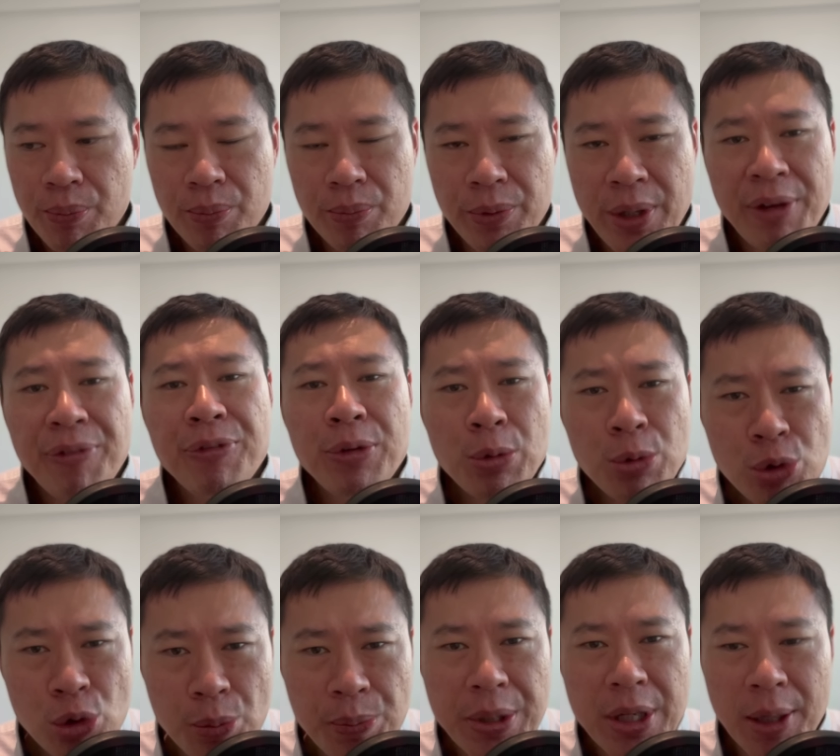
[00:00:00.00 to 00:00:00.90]
There
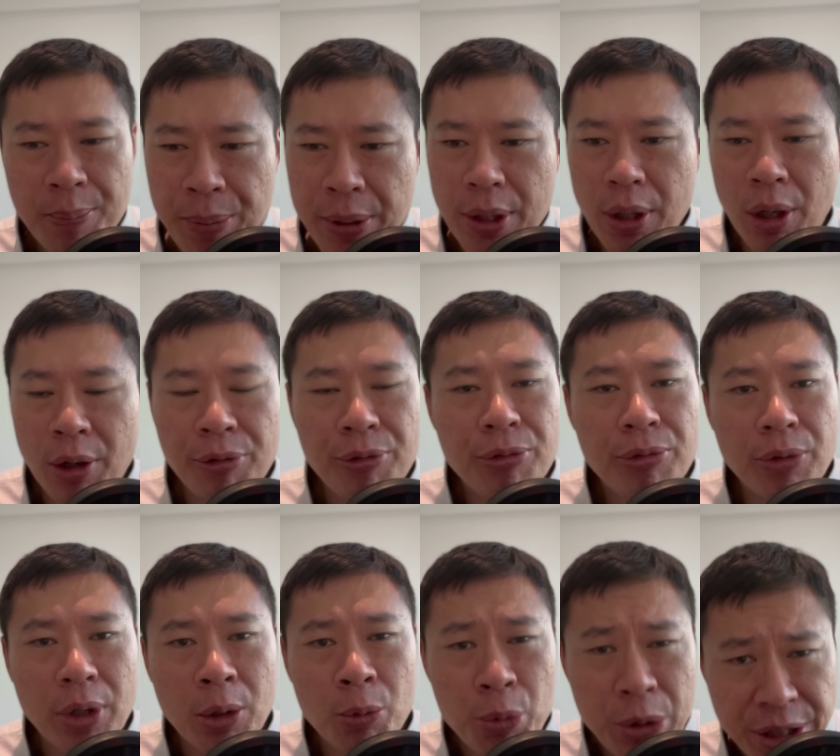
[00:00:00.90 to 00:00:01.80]
feels to be a bit of
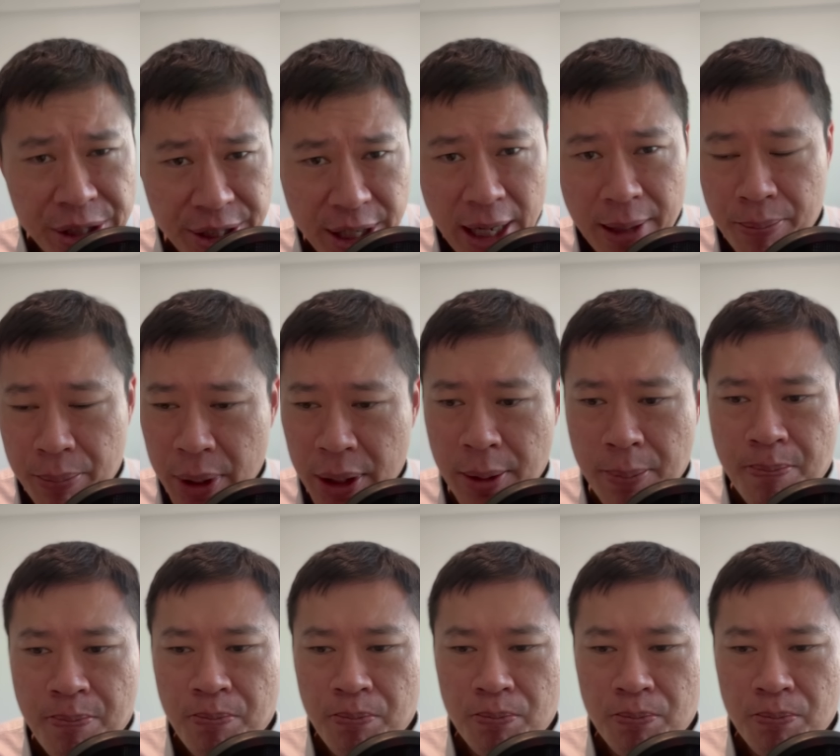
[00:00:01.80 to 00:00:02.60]
a resentment,